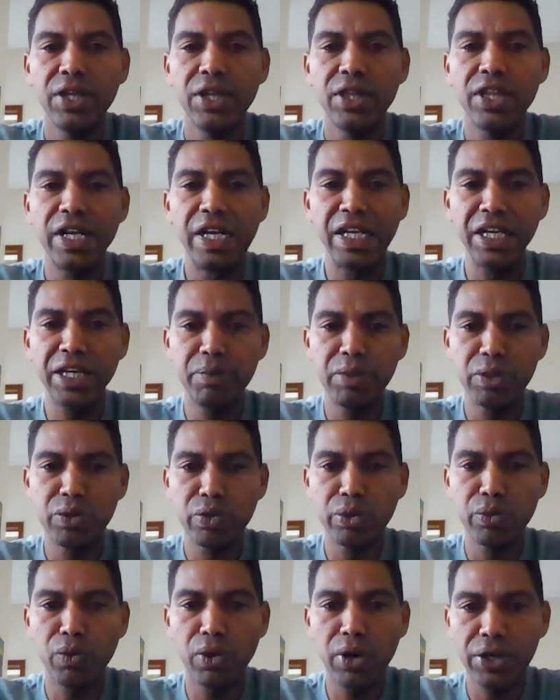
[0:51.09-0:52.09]
The link
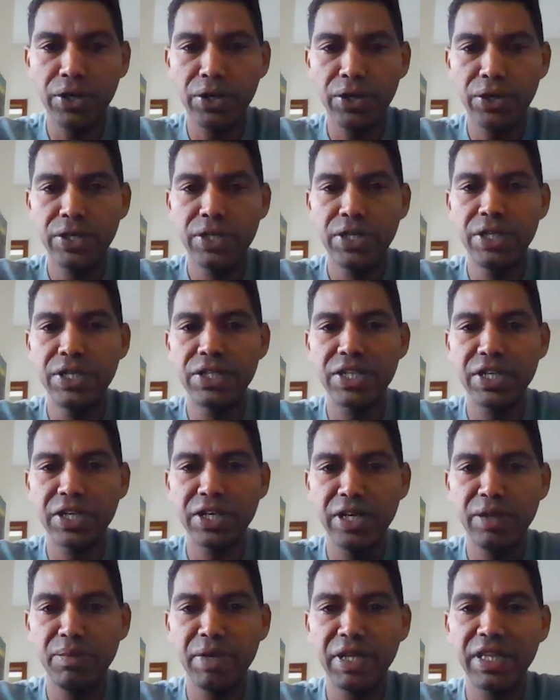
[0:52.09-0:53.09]
between water,
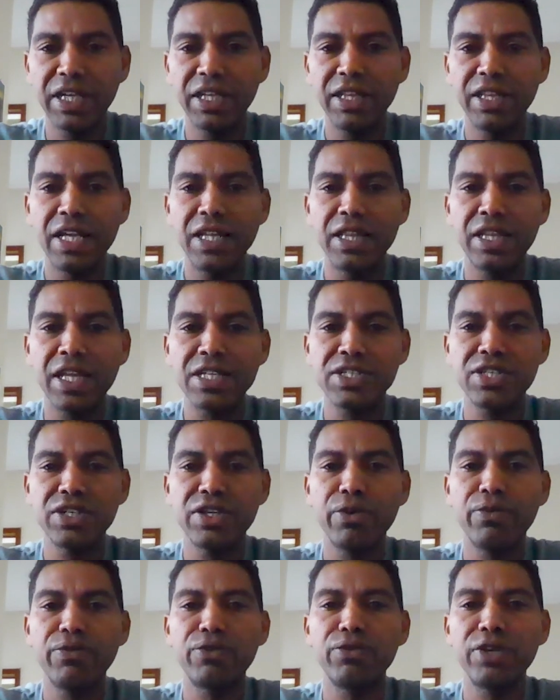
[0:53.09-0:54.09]
disagreement, and the
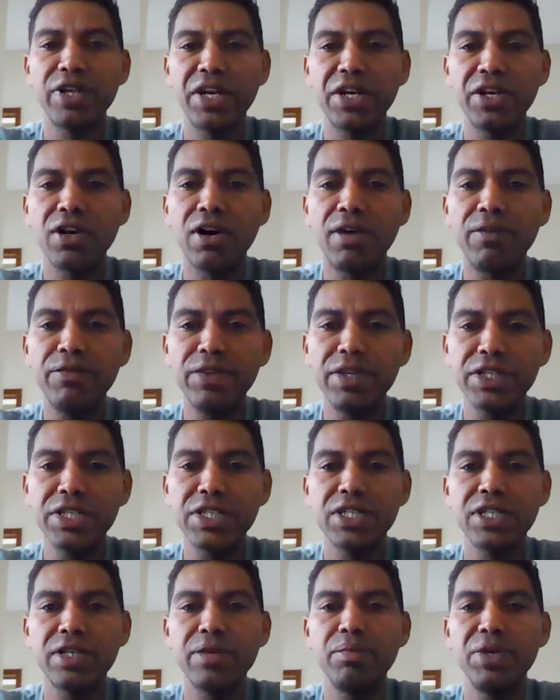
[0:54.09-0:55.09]
intensity of related
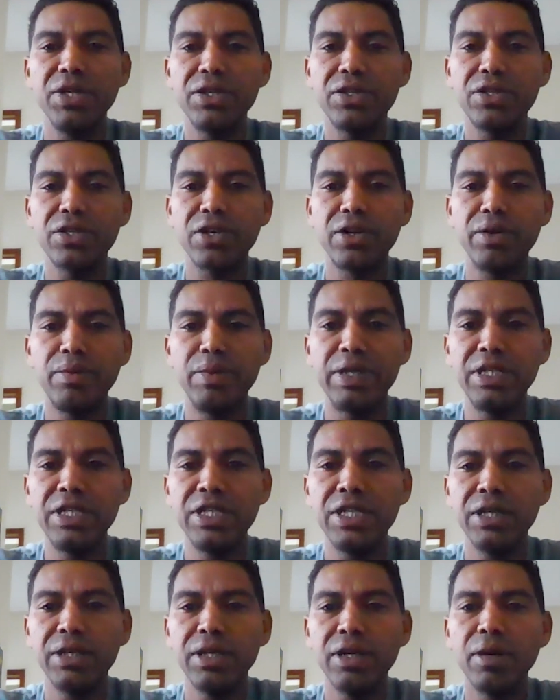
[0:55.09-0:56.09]
conflicts can be
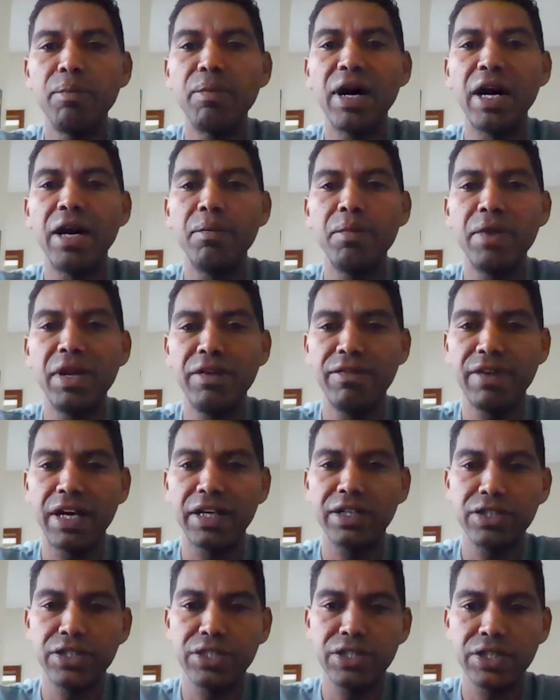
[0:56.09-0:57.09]
determined by many
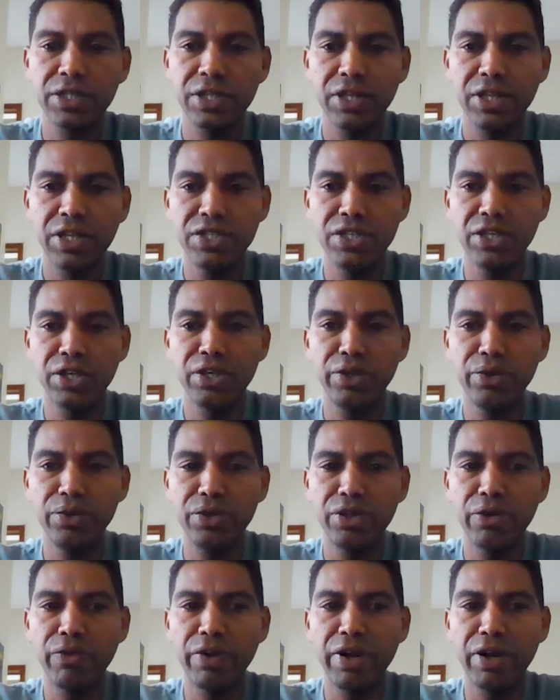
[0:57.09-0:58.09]
factors. These include
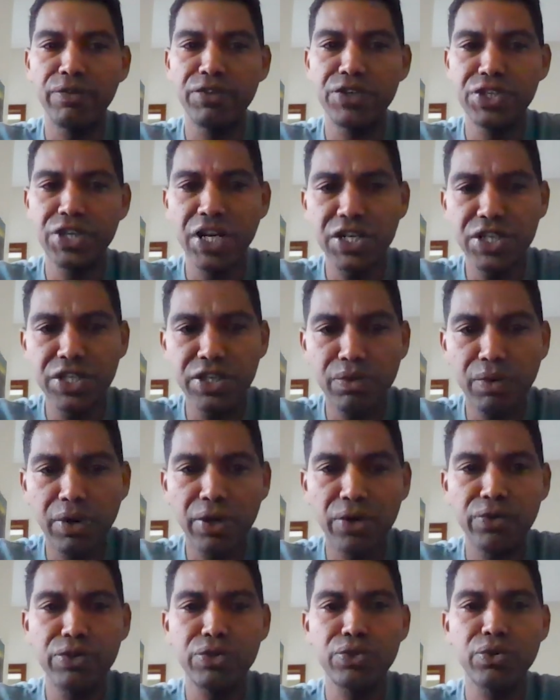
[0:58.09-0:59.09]
the rate of change in
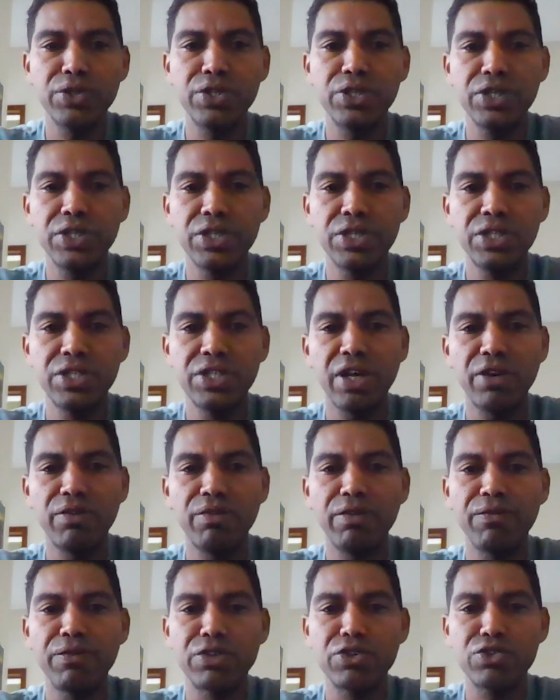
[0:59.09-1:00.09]
water resources, state of
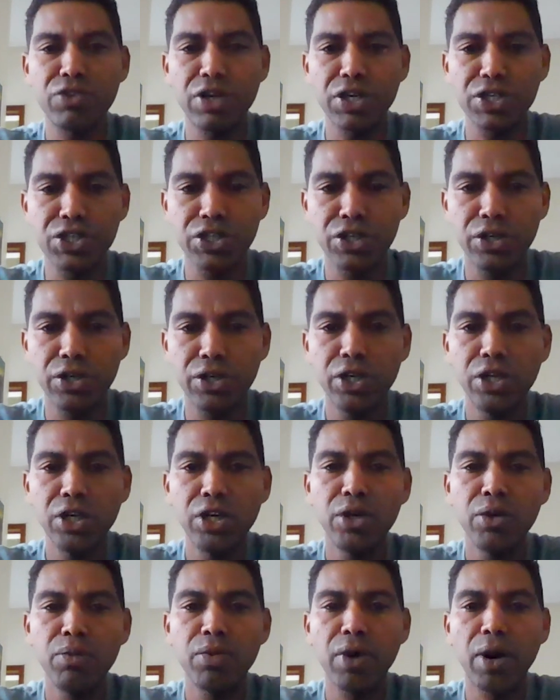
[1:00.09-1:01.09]
infrastructure,
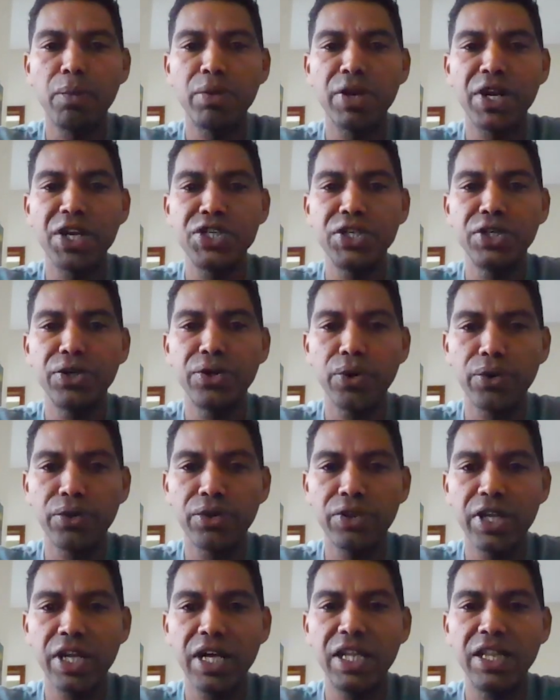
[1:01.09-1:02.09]
population
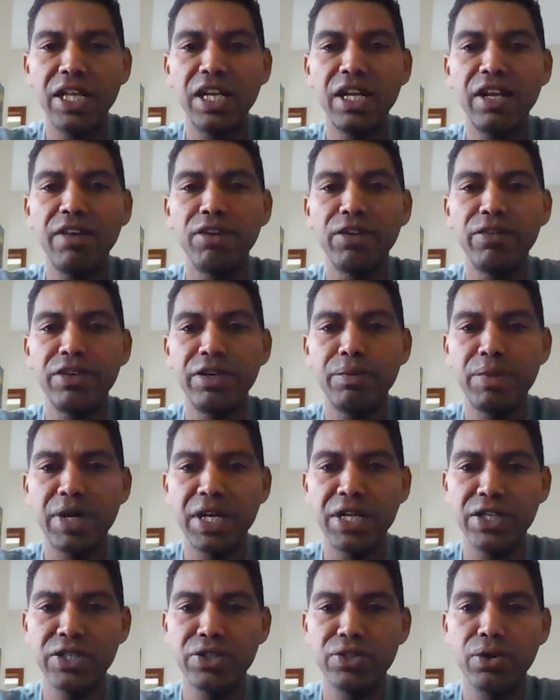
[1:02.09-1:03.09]
growth, and the level of
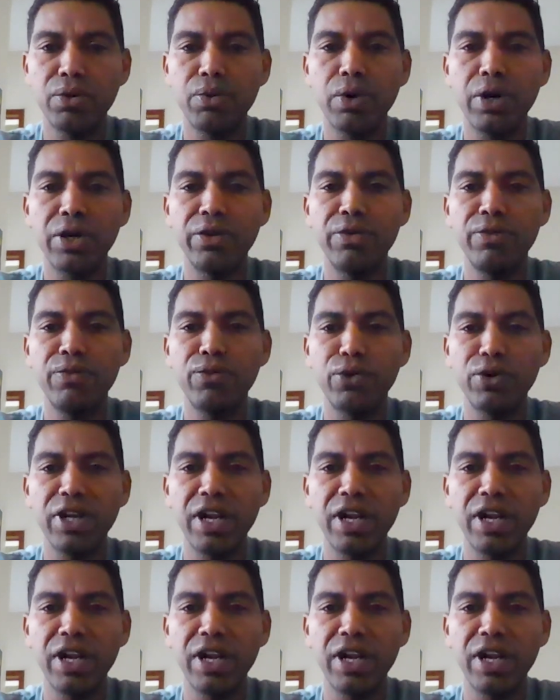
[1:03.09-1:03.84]
dependence on water for